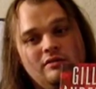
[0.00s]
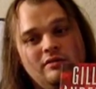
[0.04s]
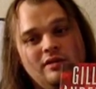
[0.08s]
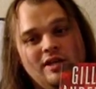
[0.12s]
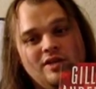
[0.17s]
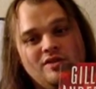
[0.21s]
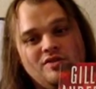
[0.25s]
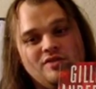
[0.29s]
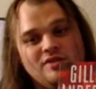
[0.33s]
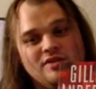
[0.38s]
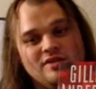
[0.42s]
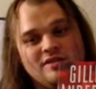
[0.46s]

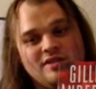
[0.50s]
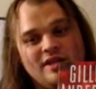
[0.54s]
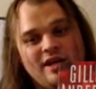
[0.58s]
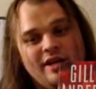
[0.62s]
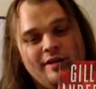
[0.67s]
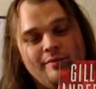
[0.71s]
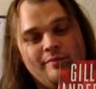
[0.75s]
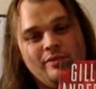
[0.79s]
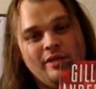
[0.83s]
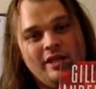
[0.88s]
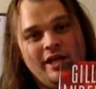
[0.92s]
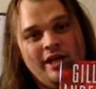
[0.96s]
it's just
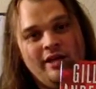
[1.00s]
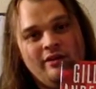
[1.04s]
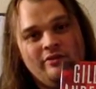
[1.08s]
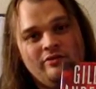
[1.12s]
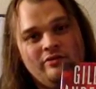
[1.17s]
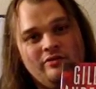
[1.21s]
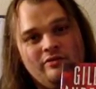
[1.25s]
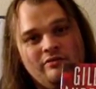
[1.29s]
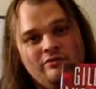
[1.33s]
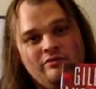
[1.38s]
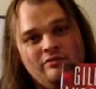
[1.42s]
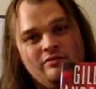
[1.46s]
kind of bland.
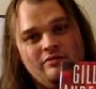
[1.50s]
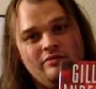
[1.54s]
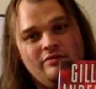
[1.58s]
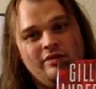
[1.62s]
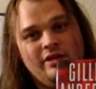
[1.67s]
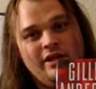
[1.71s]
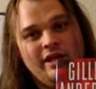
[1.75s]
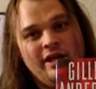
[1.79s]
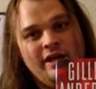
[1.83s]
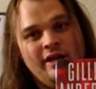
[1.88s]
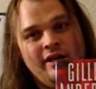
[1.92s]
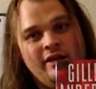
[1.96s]

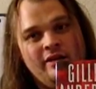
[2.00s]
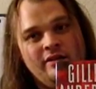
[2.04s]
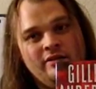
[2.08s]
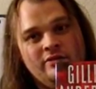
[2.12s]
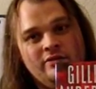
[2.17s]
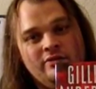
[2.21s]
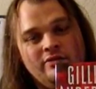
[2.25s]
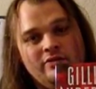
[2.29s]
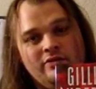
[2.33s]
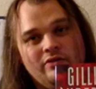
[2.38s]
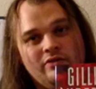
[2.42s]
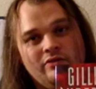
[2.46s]

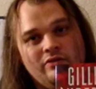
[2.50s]
And